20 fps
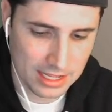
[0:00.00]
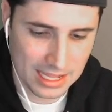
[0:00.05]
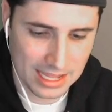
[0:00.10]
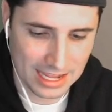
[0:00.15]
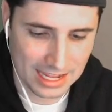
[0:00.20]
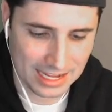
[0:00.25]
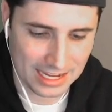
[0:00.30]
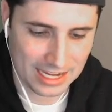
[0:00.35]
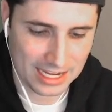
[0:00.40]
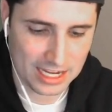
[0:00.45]

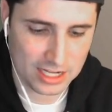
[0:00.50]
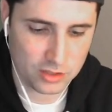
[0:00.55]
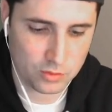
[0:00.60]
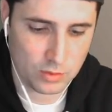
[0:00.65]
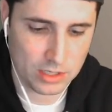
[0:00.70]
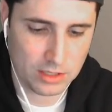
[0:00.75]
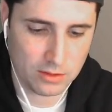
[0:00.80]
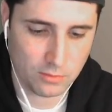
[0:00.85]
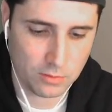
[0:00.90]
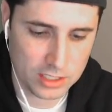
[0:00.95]
And
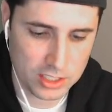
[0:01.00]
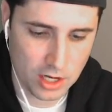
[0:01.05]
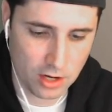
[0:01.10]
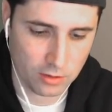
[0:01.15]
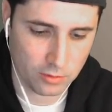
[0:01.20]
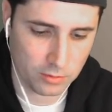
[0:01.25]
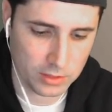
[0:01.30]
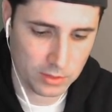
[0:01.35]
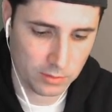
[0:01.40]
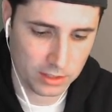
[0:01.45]
we don't.
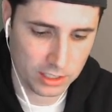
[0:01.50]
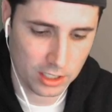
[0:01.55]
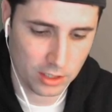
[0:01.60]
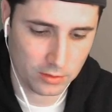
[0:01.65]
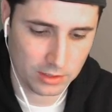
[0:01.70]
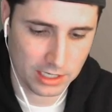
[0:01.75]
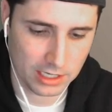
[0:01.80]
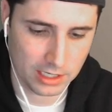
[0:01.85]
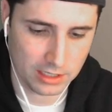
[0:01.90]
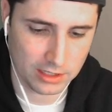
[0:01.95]
We really don't
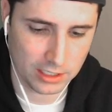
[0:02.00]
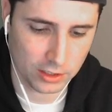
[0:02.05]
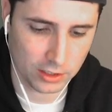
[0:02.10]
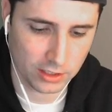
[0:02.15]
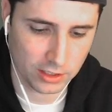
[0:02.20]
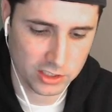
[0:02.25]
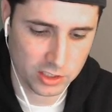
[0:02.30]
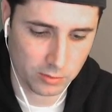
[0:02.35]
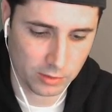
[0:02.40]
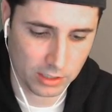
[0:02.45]
get anything
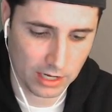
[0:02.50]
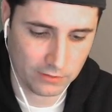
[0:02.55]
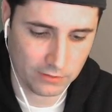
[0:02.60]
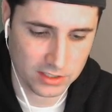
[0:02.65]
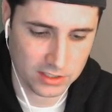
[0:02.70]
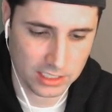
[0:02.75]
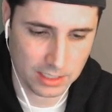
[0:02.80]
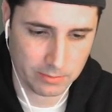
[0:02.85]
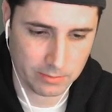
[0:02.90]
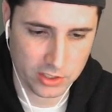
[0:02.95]
good, so we're going to have to
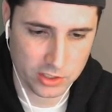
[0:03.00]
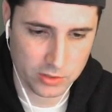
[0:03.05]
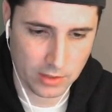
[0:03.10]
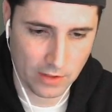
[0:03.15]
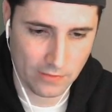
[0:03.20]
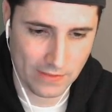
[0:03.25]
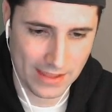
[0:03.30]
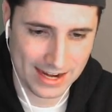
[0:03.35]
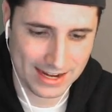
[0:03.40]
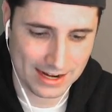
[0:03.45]
skip this
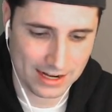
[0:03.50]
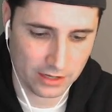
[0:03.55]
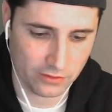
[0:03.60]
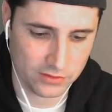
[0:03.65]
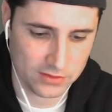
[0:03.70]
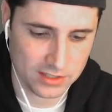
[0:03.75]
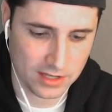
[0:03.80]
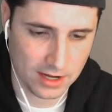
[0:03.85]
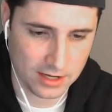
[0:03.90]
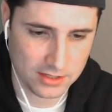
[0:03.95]
round. That kind of
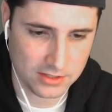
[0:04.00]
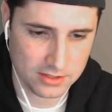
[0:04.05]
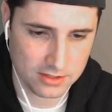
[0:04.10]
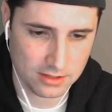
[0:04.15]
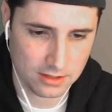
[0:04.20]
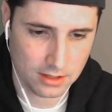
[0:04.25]
sucks.